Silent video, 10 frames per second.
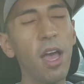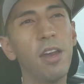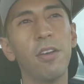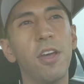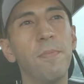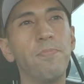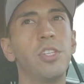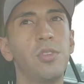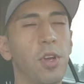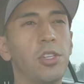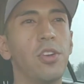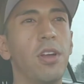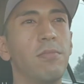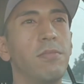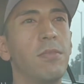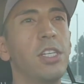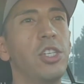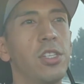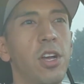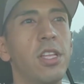I don't know, just restaurant.
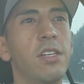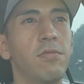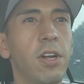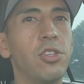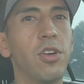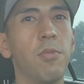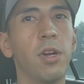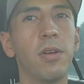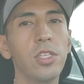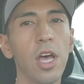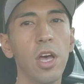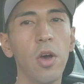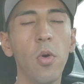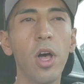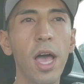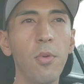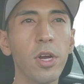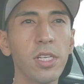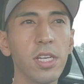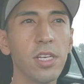Let's just call it restaurant work. So, well, I
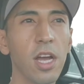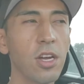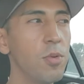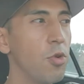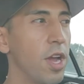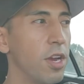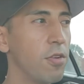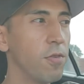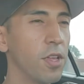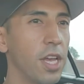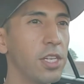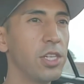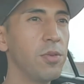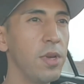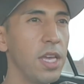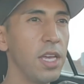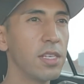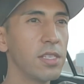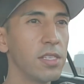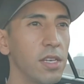worked at Taco Bueno for like 2
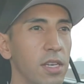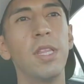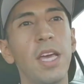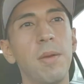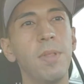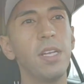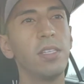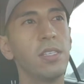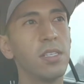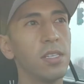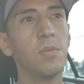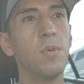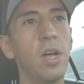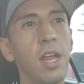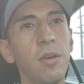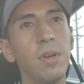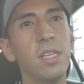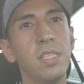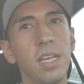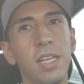weeks, but that place, well, I don't
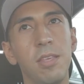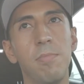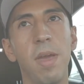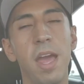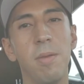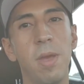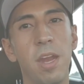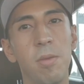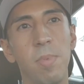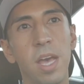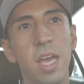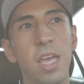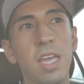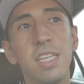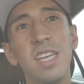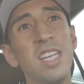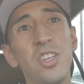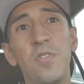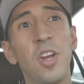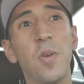want to say anything bad about it, but it didn't
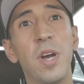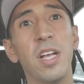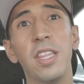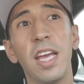do very well.